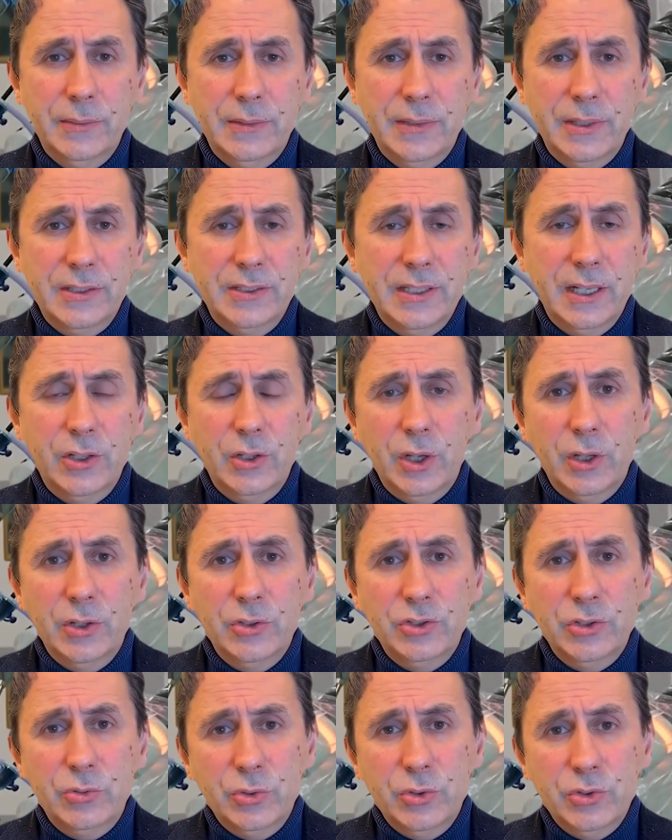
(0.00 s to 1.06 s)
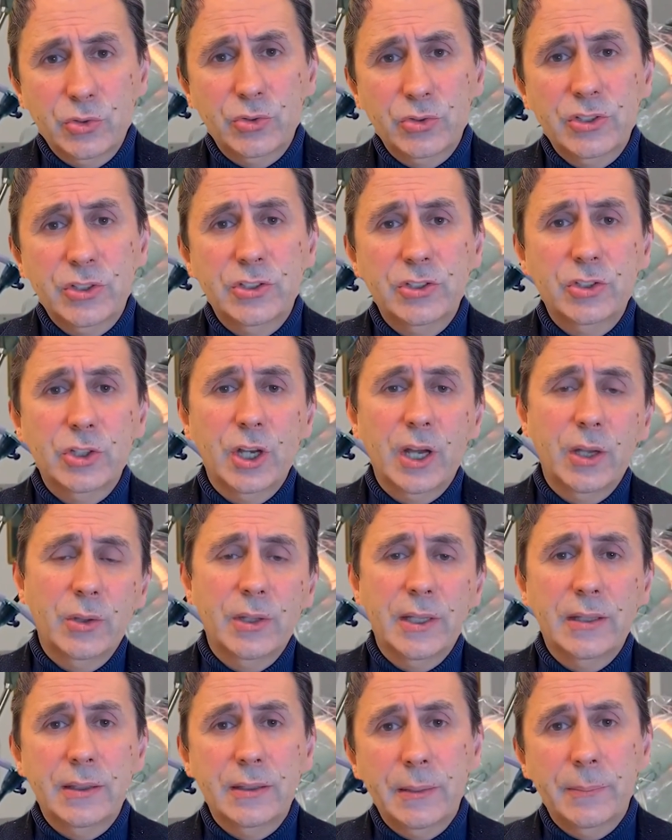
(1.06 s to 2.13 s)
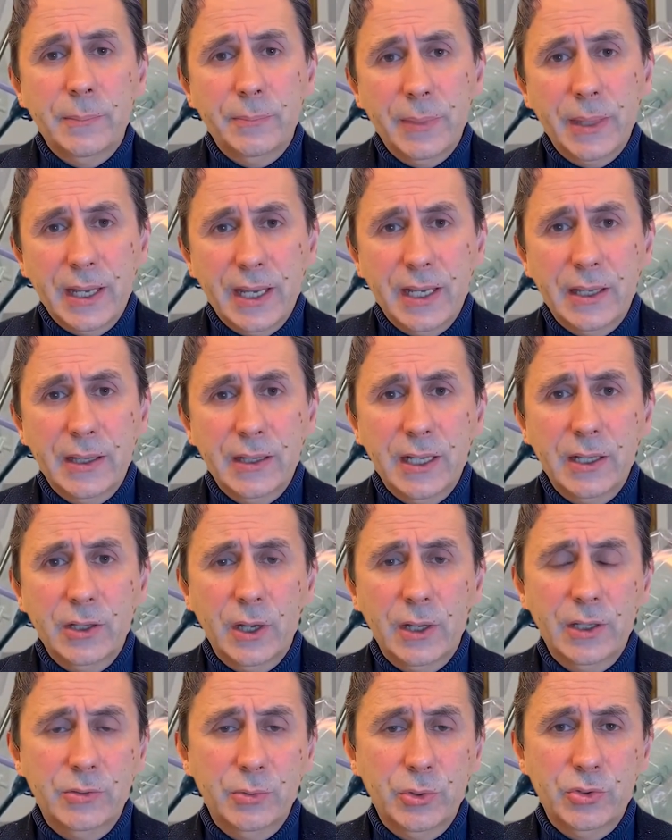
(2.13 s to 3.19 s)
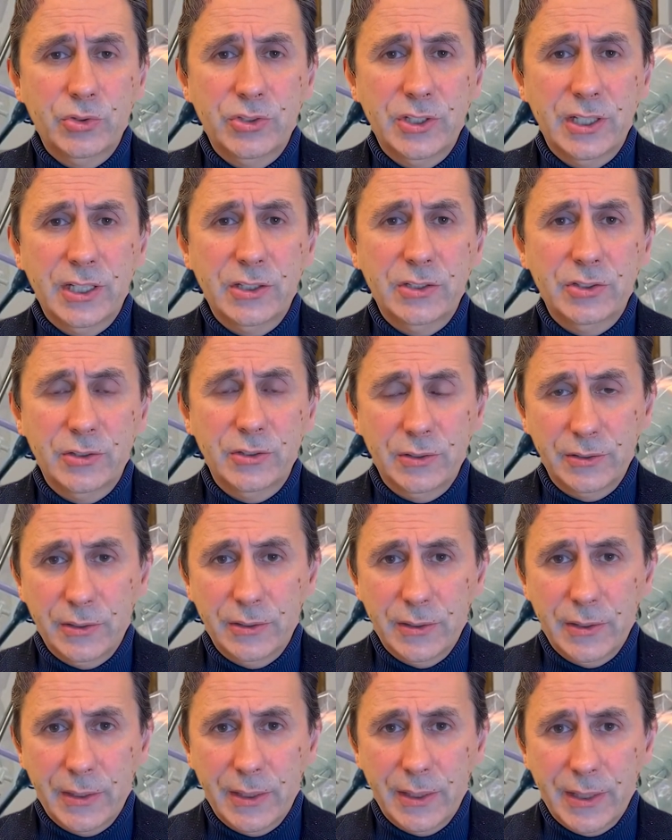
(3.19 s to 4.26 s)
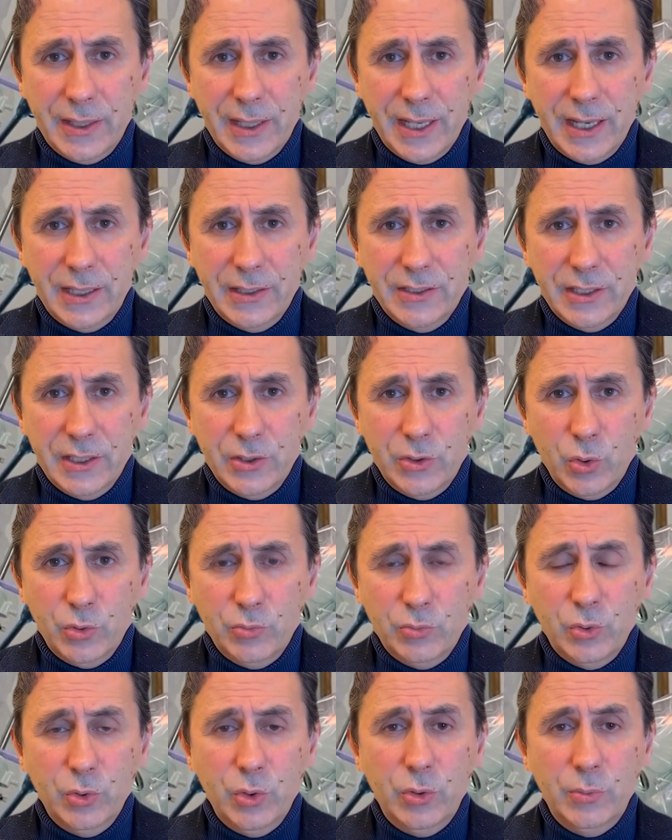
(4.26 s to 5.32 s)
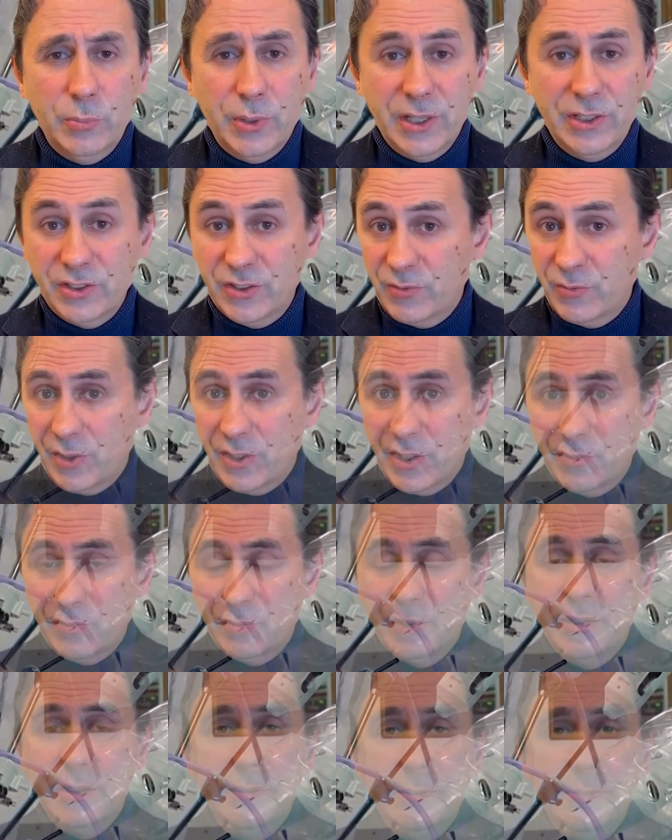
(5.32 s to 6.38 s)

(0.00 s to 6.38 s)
This technology reduces scarring, pain, and hospital stays, enhancing overall patient recovery.